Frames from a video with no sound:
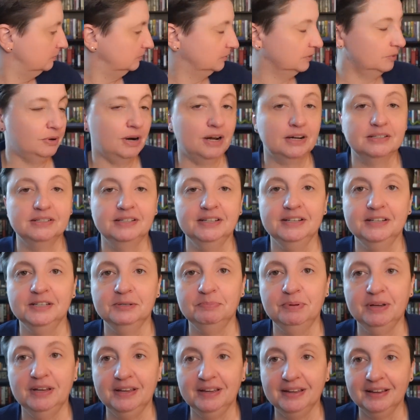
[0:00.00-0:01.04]
Roxy is
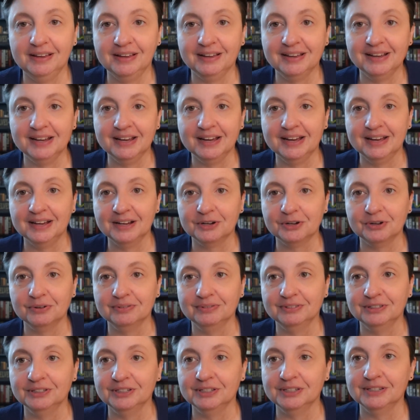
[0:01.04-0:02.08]
being a
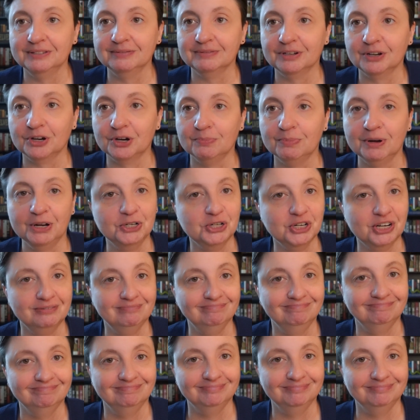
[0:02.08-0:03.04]
curmudgeon.